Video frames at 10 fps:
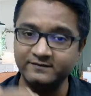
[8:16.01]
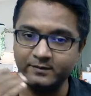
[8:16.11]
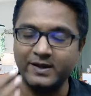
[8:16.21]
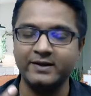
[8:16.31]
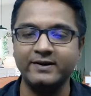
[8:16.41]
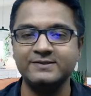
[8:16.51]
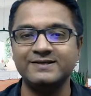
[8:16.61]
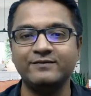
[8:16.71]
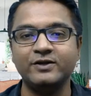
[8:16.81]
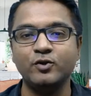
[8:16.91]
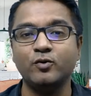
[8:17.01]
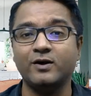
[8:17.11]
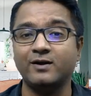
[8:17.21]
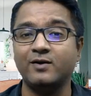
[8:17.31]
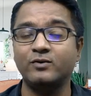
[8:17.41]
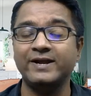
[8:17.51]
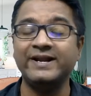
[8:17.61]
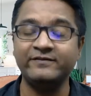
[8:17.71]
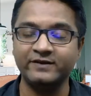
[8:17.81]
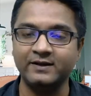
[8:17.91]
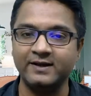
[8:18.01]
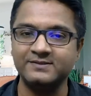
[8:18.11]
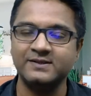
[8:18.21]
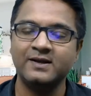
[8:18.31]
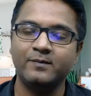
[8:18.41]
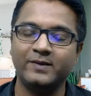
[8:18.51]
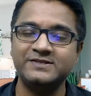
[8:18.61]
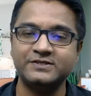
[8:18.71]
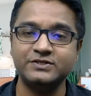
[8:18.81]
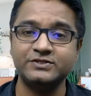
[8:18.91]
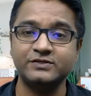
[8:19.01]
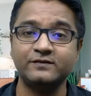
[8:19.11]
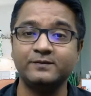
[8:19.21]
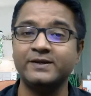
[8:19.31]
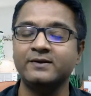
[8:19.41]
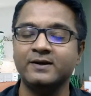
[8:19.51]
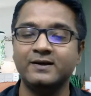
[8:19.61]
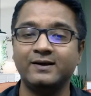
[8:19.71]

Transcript: the market has given you around 85 lakhs. My suggestion will be